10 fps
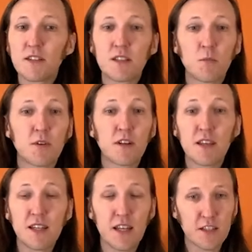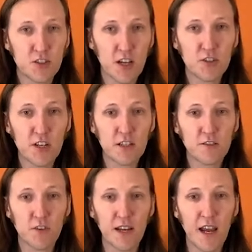similar to the
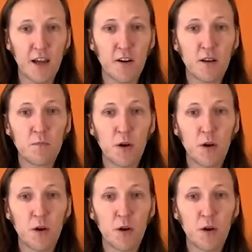index.js for an add-on,